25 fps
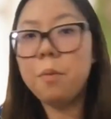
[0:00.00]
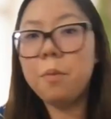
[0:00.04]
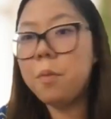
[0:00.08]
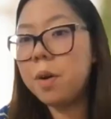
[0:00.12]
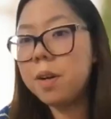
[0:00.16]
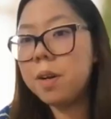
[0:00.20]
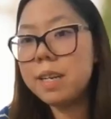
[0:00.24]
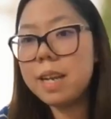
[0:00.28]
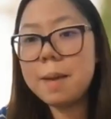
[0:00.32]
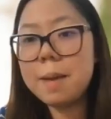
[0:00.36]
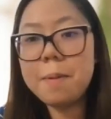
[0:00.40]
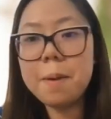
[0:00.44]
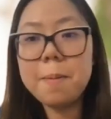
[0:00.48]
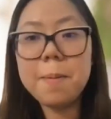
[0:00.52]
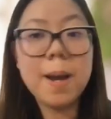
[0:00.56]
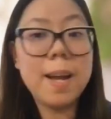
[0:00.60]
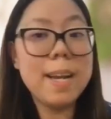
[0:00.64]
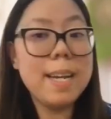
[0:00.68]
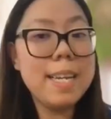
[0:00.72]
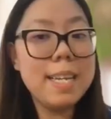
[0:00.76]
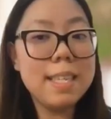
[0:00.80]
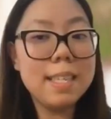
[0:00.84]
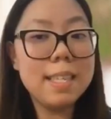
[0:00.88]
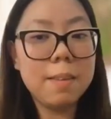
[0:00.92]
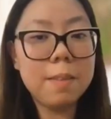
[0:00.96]
One day, maybe I
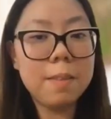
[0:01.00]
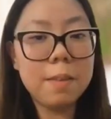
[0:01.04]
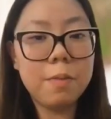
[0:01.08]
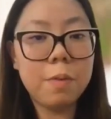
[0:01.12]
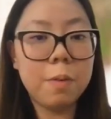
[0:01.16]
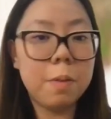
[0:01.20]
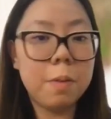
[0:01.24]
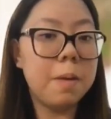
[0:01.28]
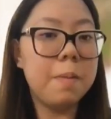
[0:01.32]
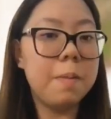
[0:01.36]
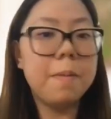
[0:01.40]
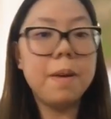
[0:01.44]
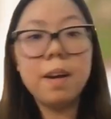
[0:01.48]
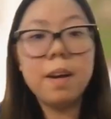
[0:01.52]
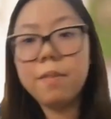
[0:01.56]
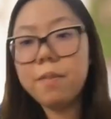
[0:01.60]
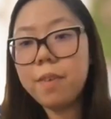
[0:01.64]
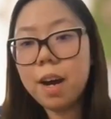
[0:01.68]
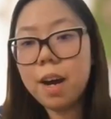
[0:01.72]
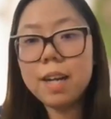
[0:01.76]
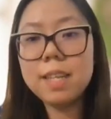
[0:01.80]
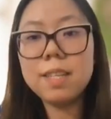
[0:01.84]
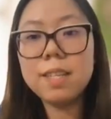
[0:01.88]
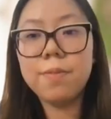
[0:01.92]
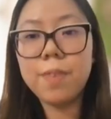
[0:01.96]
need something from them,
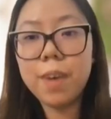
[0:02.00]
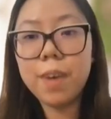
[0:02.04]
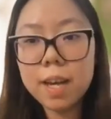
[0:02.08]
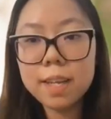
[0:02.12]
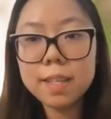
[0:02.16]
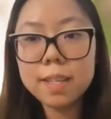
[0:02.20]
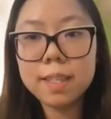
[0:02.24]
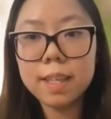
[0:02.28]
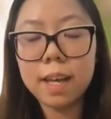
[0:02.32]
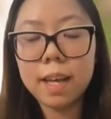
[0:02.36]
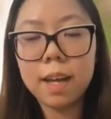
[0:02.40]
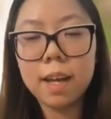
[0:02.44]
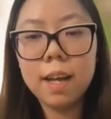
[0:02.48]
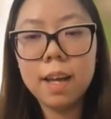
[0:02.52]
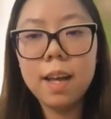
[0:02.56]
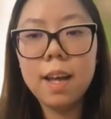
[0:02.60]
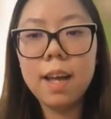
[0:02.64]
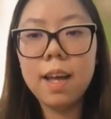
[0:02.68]
vice versa.